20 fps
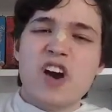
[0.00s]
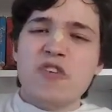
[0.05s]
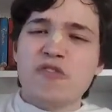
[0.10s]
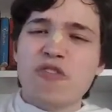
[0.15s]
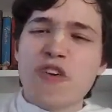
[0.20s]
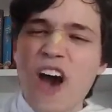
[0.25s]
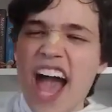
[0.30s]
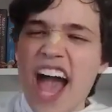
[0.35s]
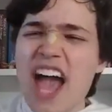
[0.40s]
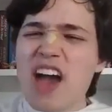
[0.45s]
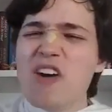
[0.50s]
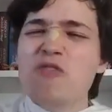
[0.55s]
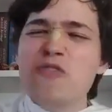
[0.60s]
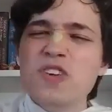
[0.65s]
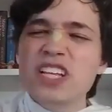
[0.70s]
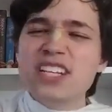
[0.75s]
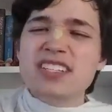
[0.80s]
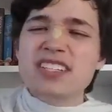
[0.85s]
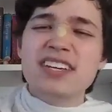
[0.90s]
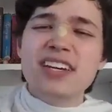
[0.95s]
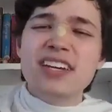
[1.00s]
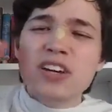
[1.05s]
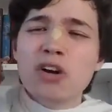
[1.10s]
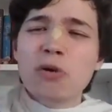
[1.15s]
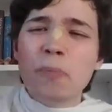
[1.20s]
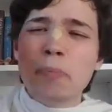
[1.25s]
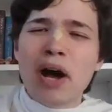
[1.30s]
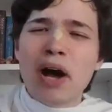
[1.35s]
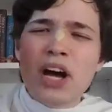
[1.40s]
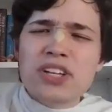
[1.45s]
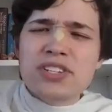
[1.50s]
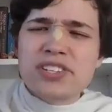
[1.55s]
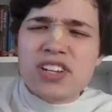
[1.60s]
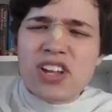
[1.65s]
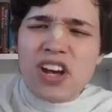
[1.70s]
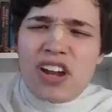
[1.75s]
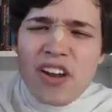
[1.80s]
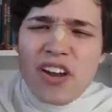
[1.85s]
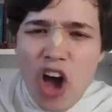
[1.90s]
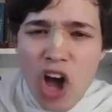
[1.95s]
for every single
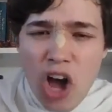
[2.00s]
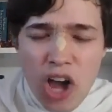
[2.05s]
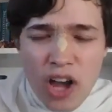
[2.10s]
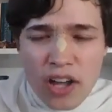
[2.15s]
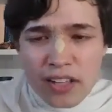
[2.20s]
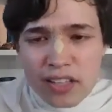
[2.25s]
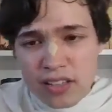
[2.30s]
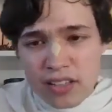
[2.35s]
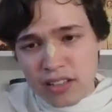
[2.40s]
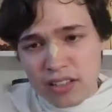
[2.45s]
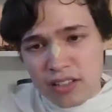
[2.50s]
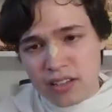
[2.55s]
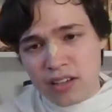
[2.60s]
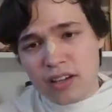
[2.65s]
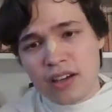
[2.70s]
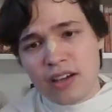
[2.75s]
person on earth.